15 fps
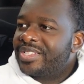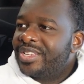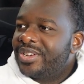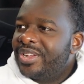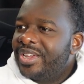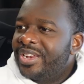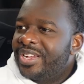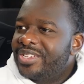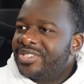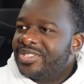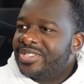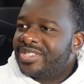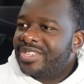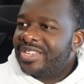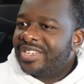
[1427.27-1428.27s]
I
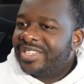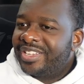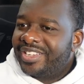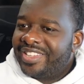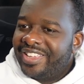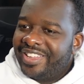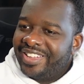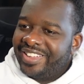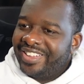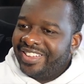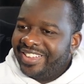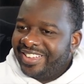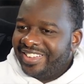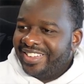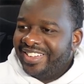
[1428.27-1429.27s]
shouldn't say it like that.
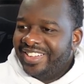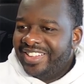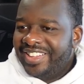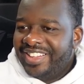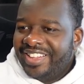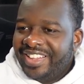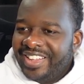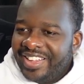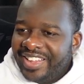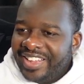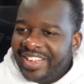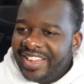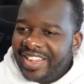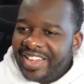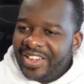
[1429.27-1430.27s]

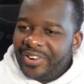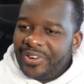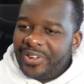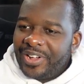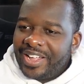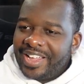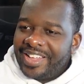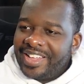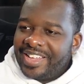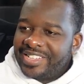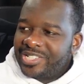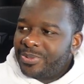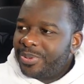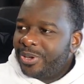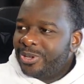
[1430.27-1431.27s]
I don't know. I
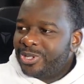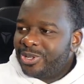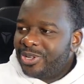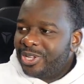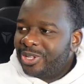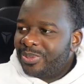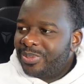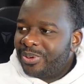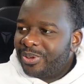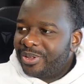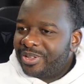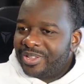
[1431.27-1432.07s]
suppose you get the point.